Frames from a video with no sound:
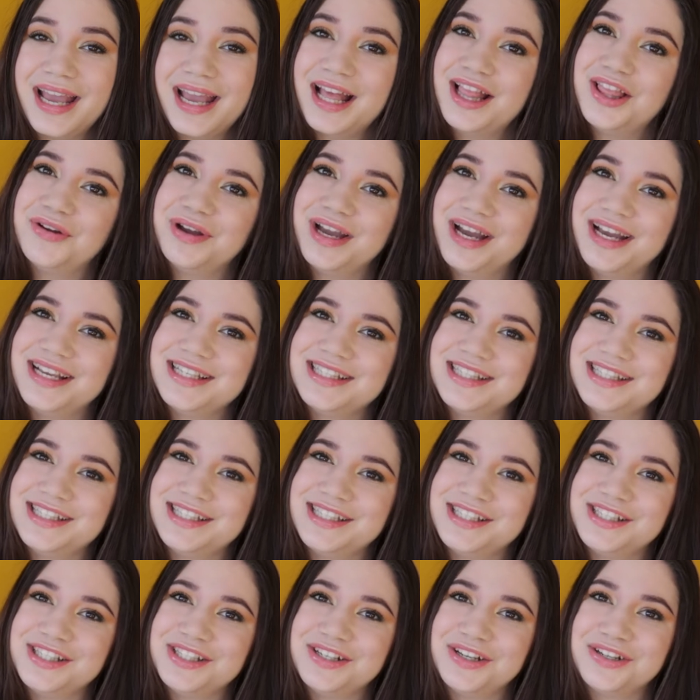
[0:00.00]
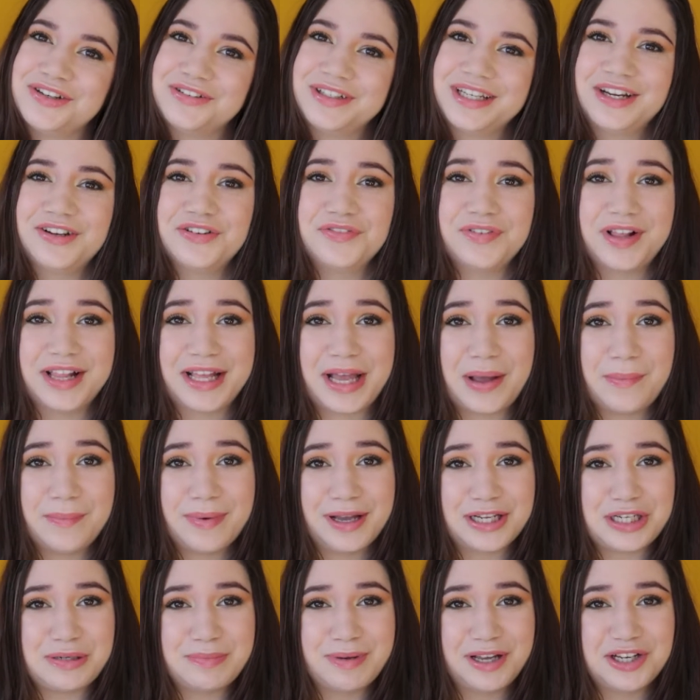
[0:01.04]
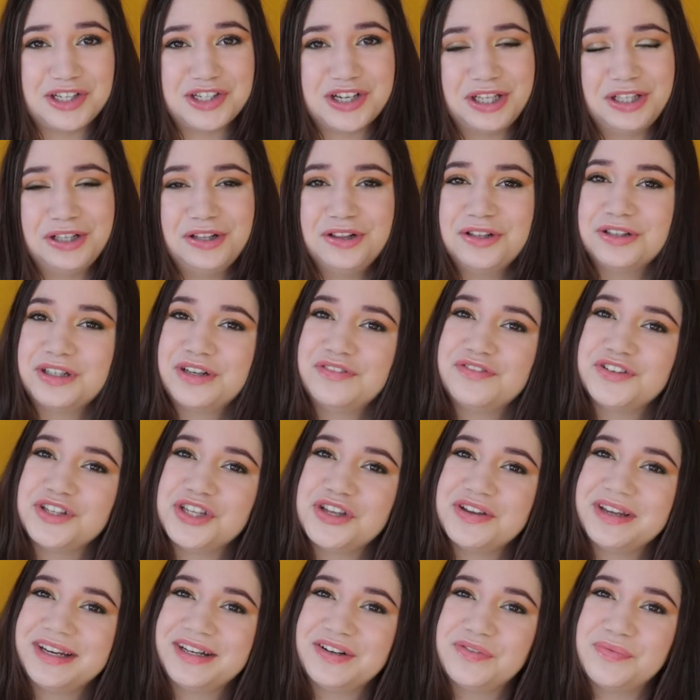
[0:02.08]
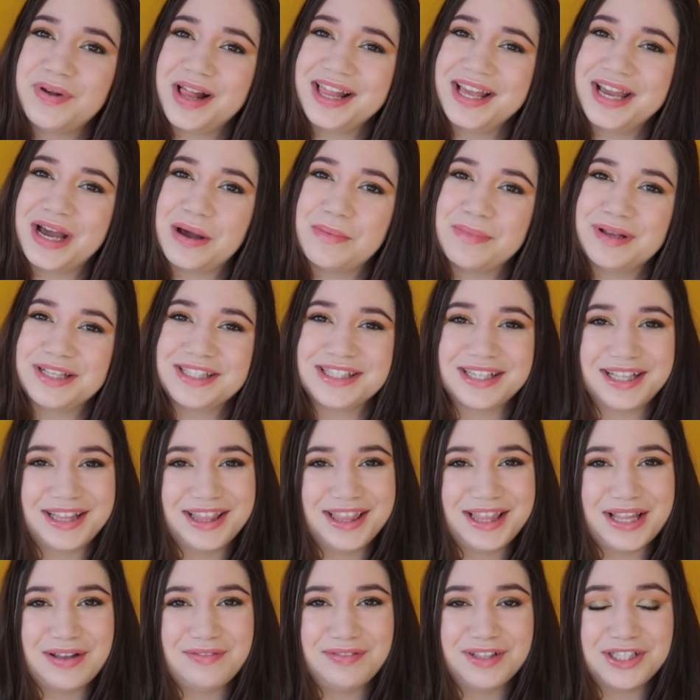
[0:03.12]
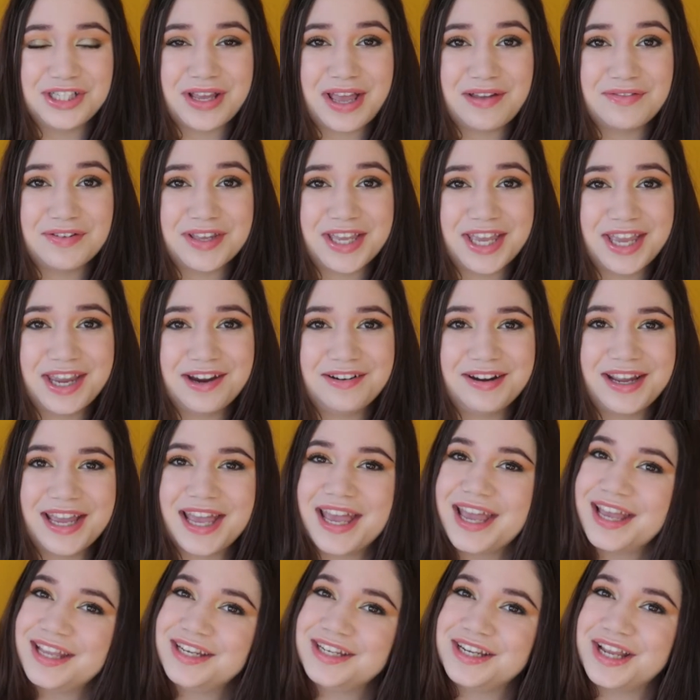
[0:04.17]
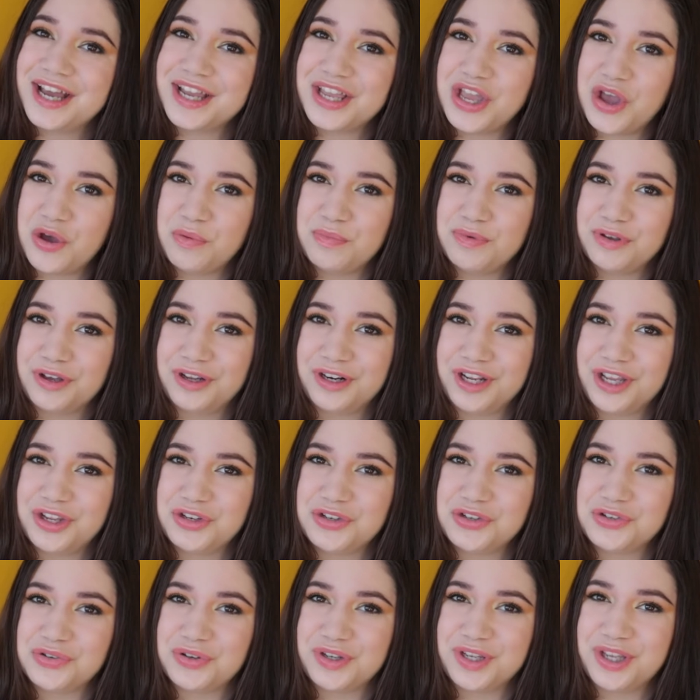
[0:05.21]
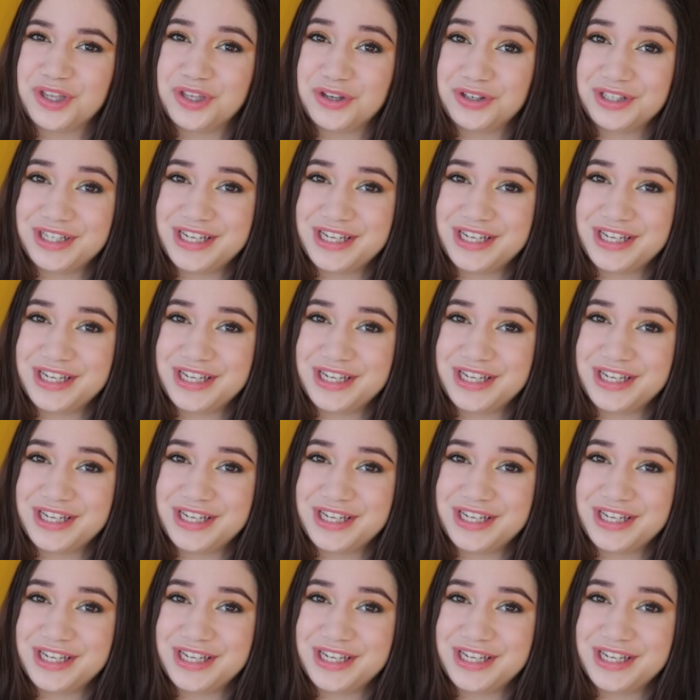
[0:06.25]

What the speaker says: Hello guys, this is Sandra here. Welcome back to my channel, or if you're new here, welcome. It's lovely to have you here and I hope you're gonna enjoy your